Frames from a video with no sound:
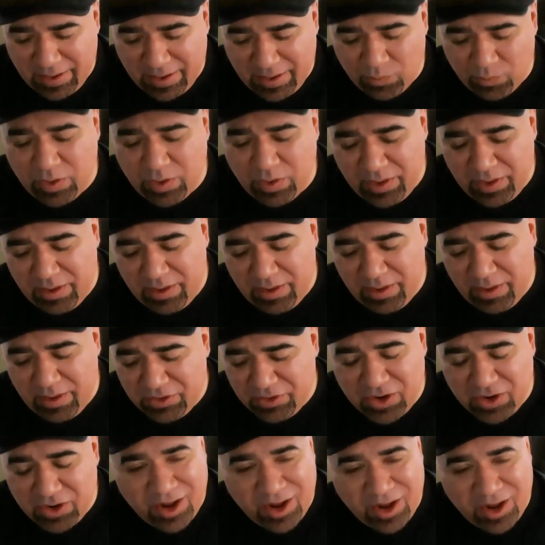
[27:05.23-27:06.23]
within the
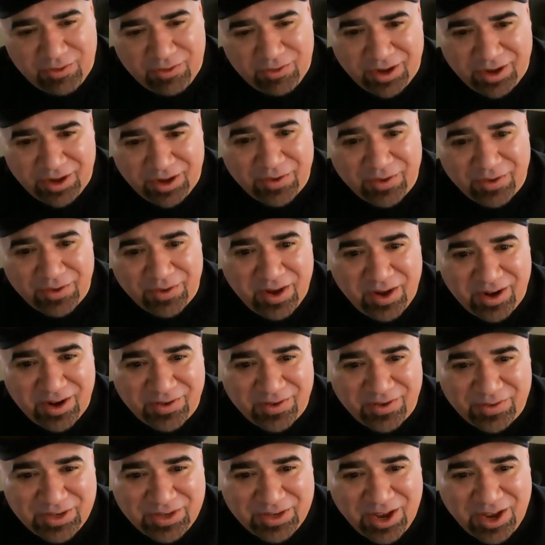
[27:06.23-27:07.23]
genre of fine art
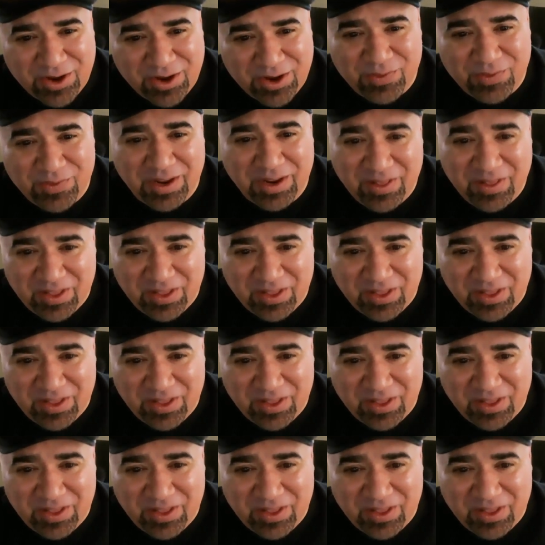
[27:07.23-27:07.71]
photography,